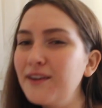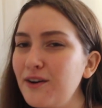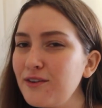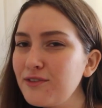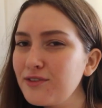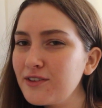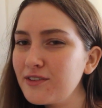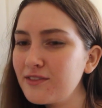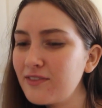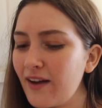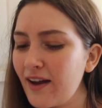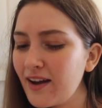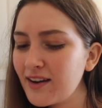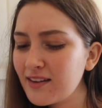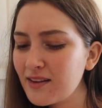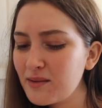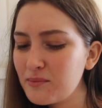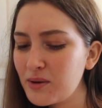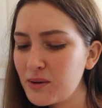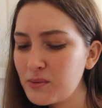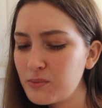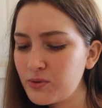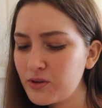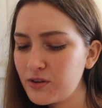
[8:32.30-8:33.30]
know for a fact that
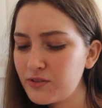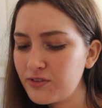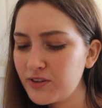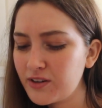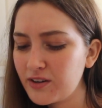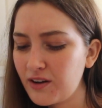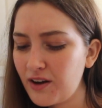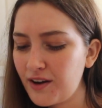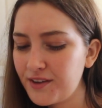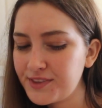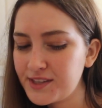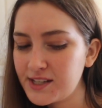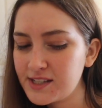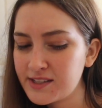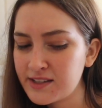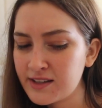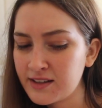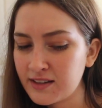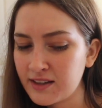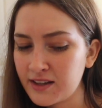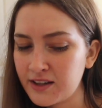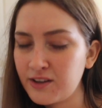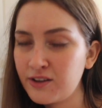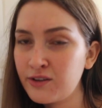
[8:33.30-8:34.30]
my boyfriend got these
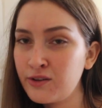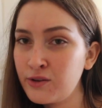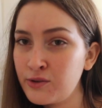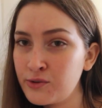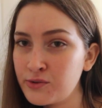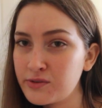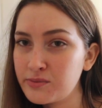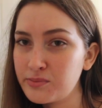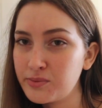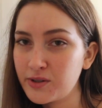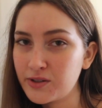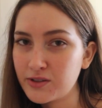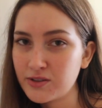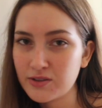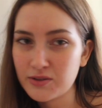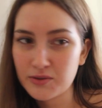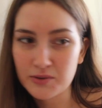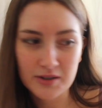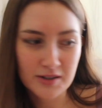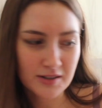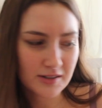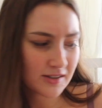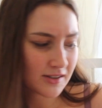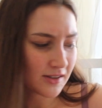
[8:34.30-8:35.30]
at like a used
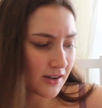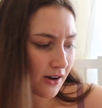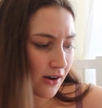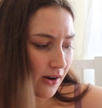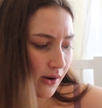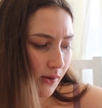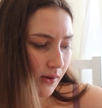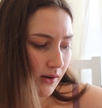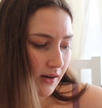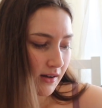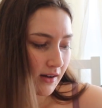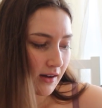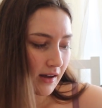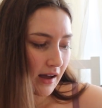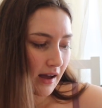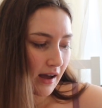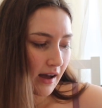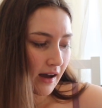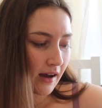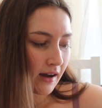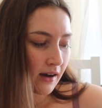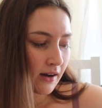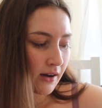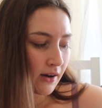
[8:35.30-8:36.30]
bookstore, so
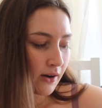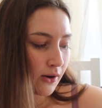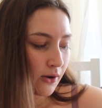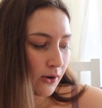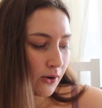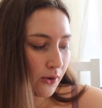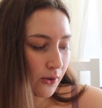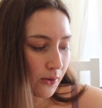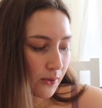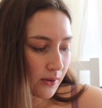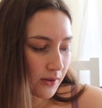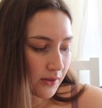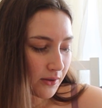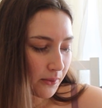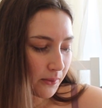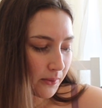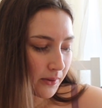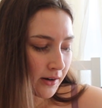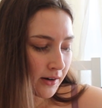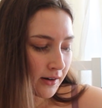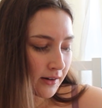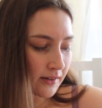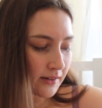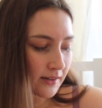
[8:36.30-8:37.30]
who in the
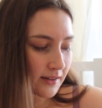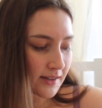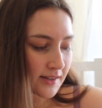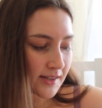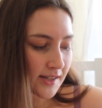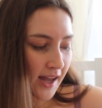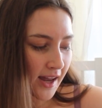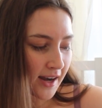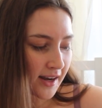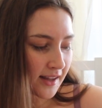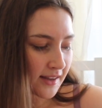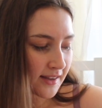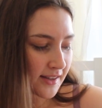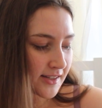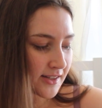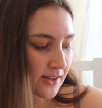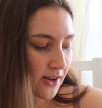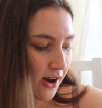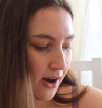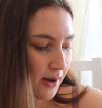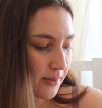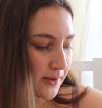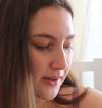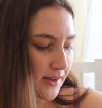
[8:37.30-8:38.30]
world is getting these
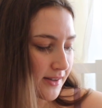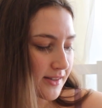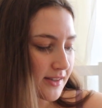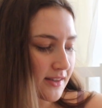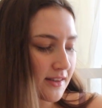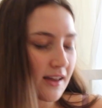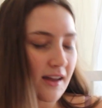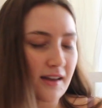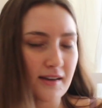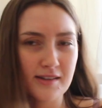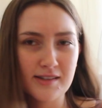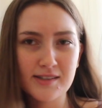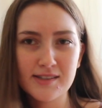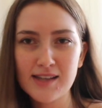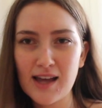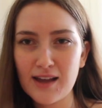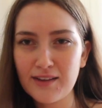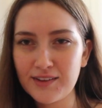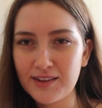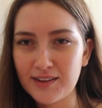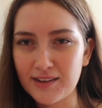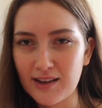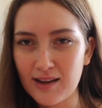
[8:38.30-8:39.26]
copies and then selling